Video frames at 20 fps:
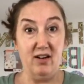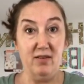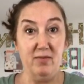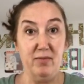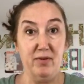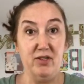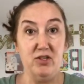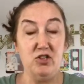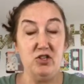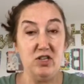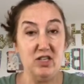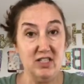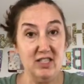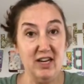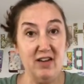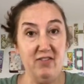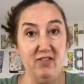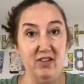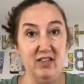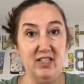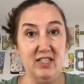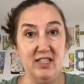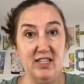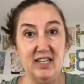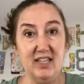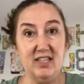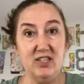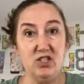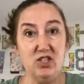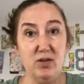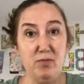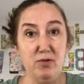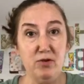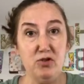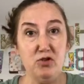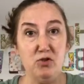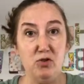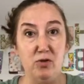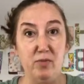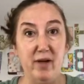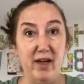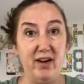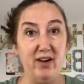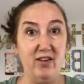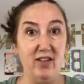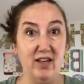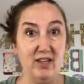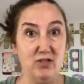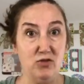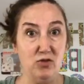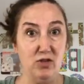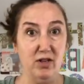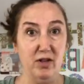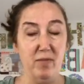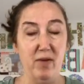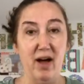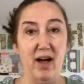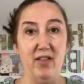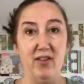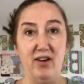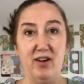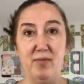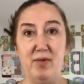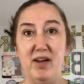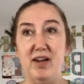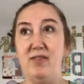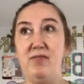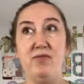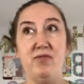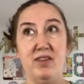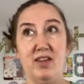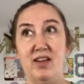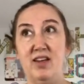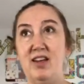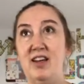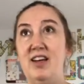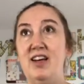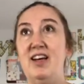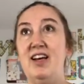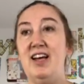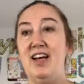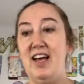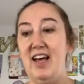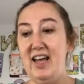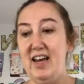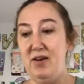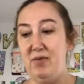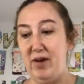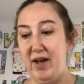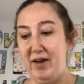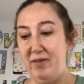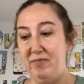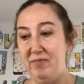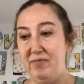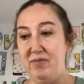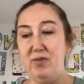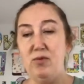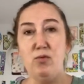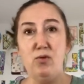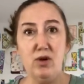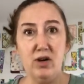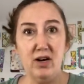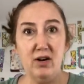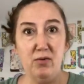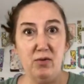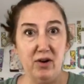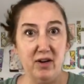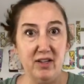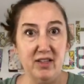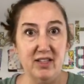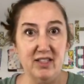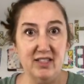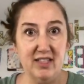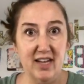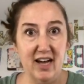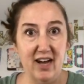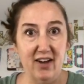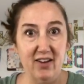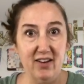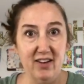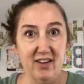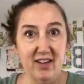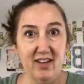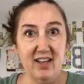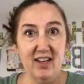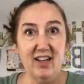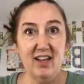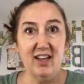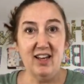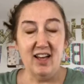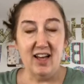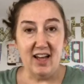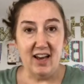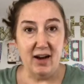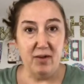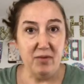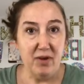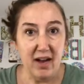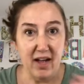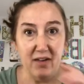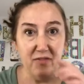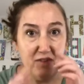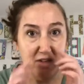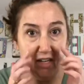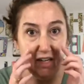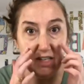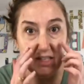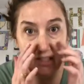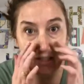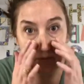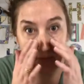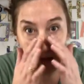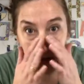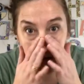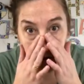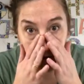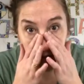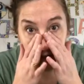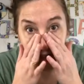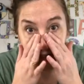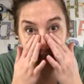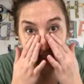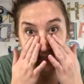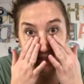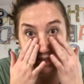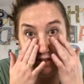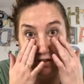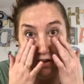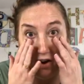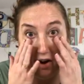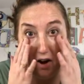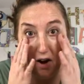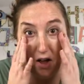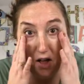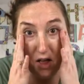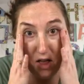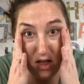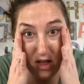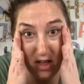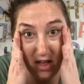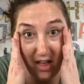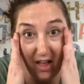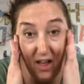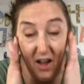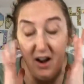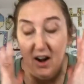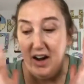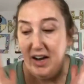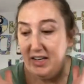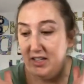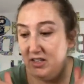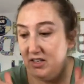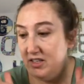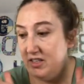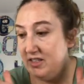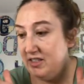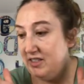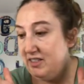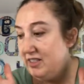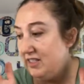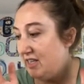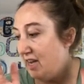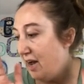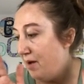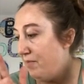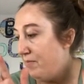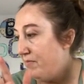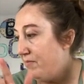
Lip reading: But you can definitely see the shepherd drool better. That's really bothering me. Anyway, we're going to work this out. And I'm going to have to get some better concealer. All right, stop.